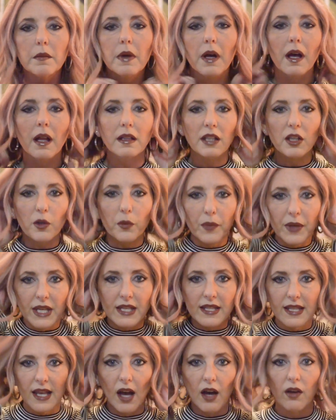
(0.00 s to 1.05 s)
a little
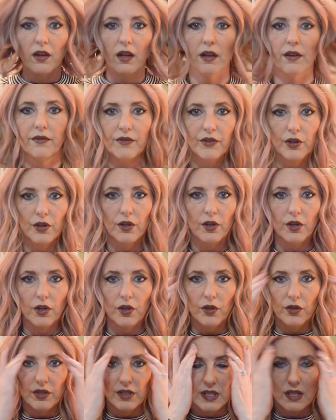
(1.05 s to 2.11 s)
piece out of your
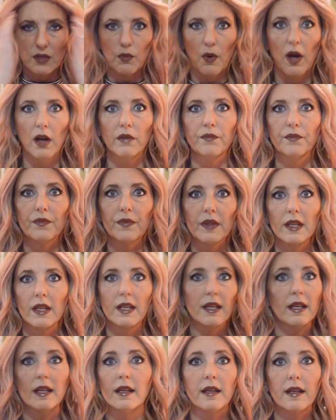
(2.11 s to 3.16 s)
curls as well.
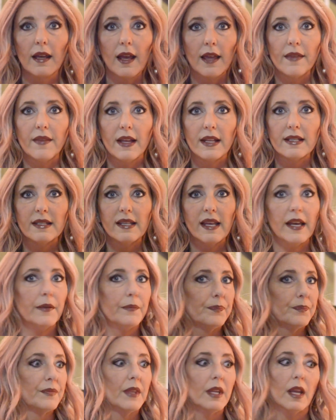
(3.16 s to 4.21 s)
And that's it.
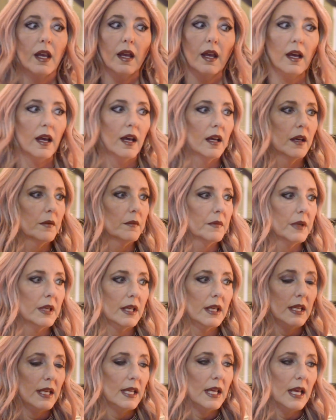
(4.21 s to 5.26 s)

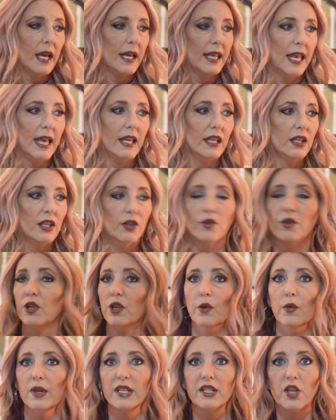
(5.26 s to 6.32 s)
Again, you
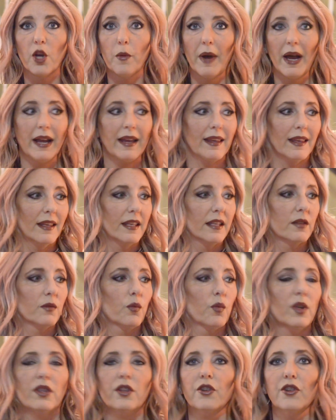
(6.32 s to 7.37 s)
can always go back in
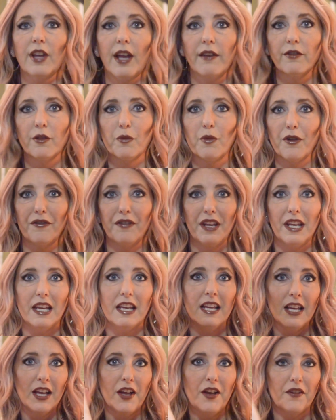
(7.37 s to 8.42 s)
with your
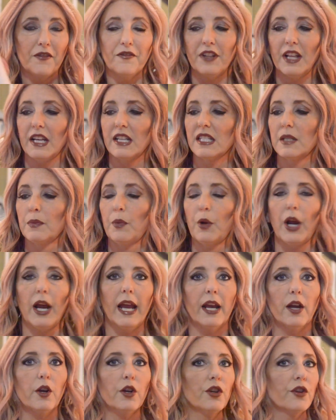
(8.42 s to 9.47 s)
Kevin.Murphy Flex
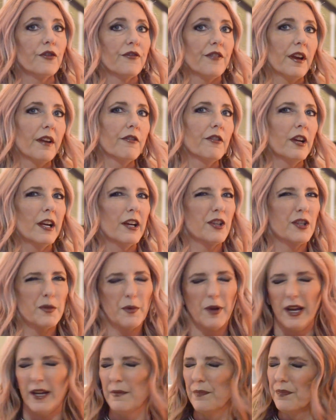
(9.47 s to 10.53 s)
Spray or your favorite
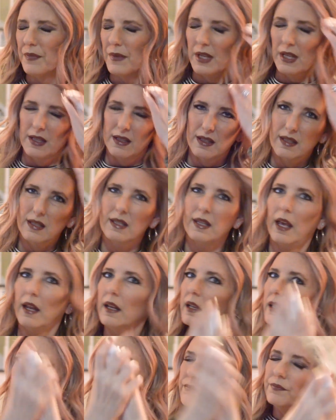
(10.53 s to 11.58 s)
hairspray and set
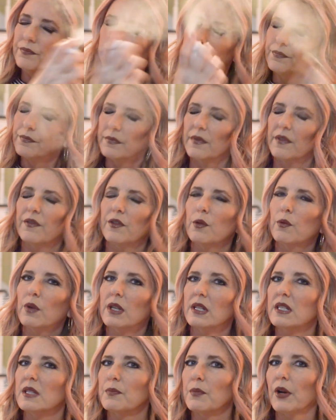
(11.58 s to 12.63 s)
it if you want
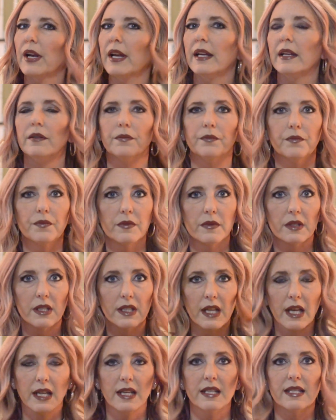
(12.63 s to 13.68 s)
to spray to
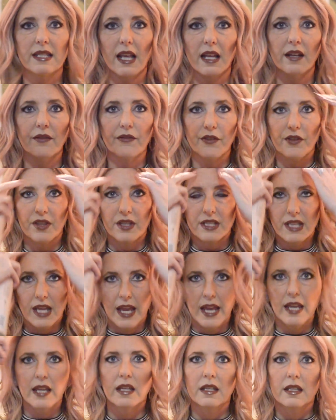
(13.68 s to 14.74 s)
kind of set it for the
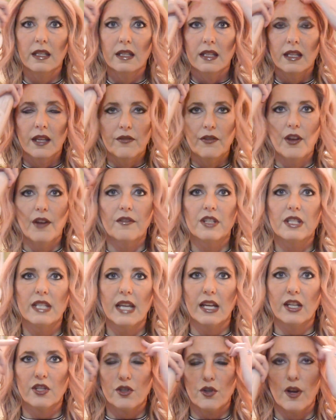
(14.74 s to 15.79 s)
day. If you have a
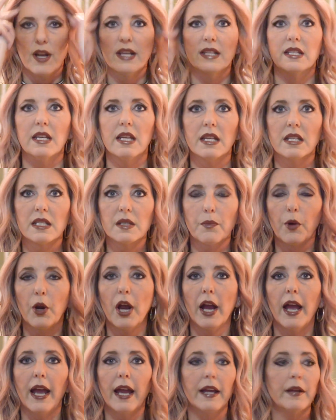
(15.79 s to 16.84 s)
texturizing
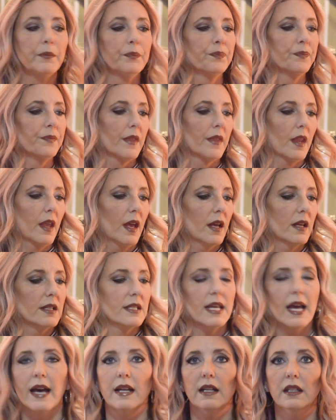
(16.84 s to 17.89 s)
spray and
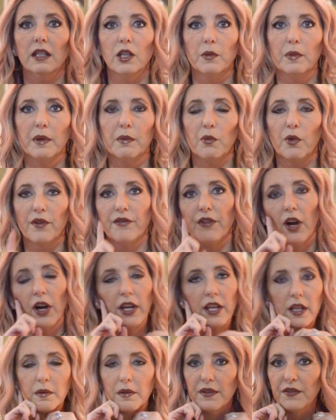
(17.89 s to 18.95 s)
to add a little bit more
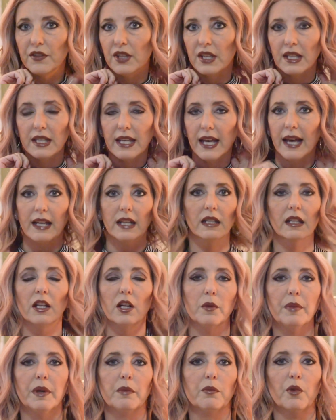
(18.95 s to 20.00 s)
volume, if you need to add a
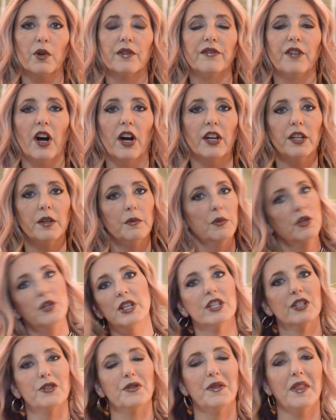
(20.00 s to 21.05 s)
little bit more volume, you
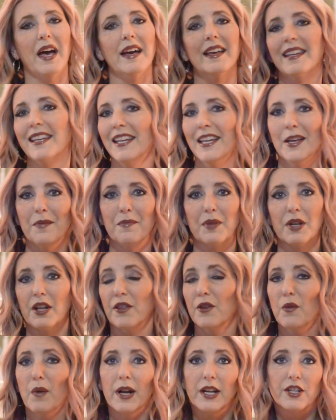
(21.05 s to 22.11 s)
can do that. But
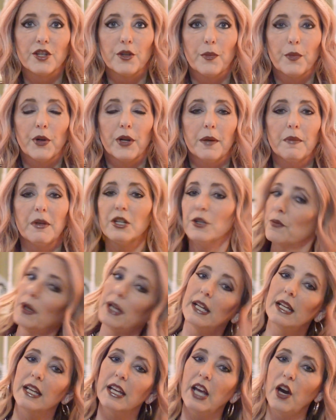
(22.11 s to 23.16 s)
otherwise, you're pretty much
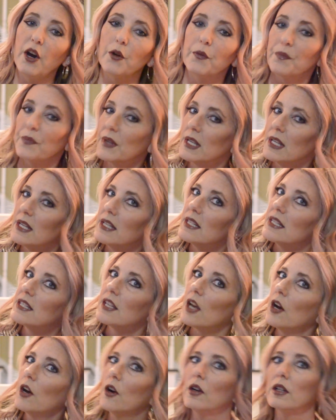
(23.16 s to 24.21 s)
ready to go.
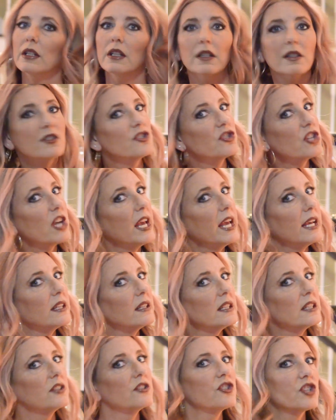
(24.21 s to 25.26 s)
So a little shake,
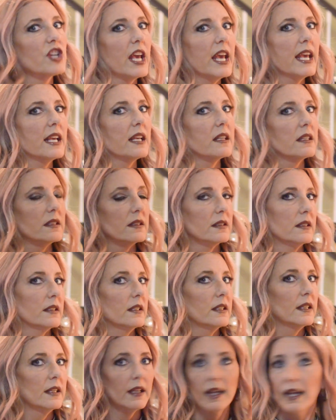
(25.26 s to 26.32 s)

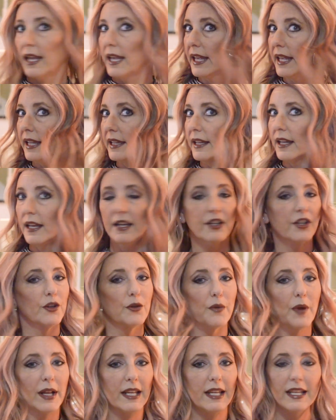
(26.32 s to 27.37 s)
and you're
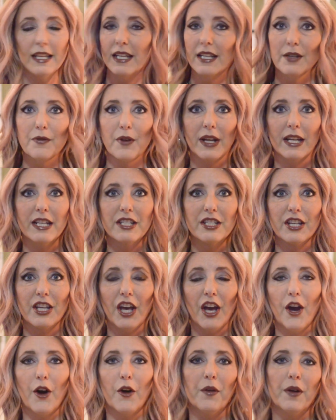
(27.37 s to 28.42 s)
ready to
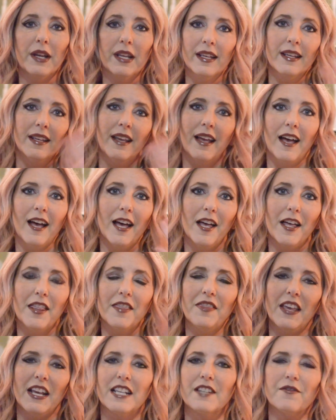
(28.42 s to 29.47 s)
go.
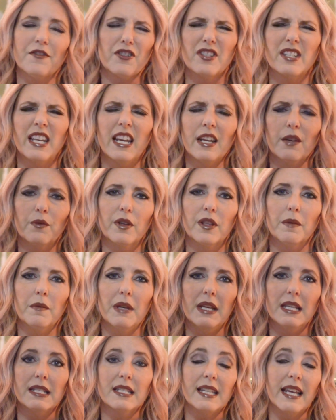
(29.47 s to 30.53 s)
And thanks for staying with
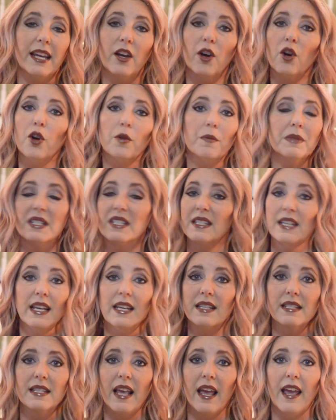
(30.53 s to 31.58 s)
me. Stay home, stay
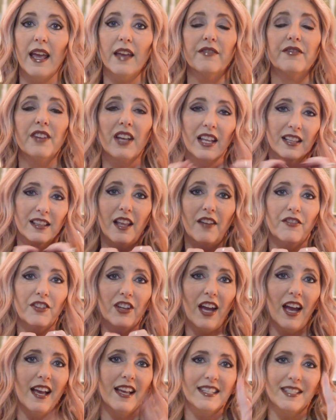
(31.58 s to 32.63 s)
safe. Love you
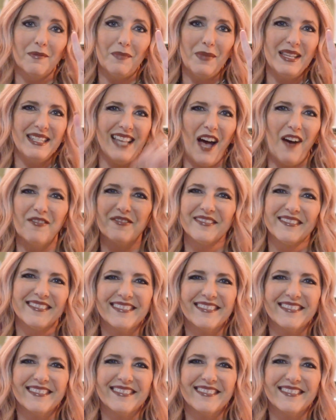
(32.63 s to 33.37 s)
guys, and peace out.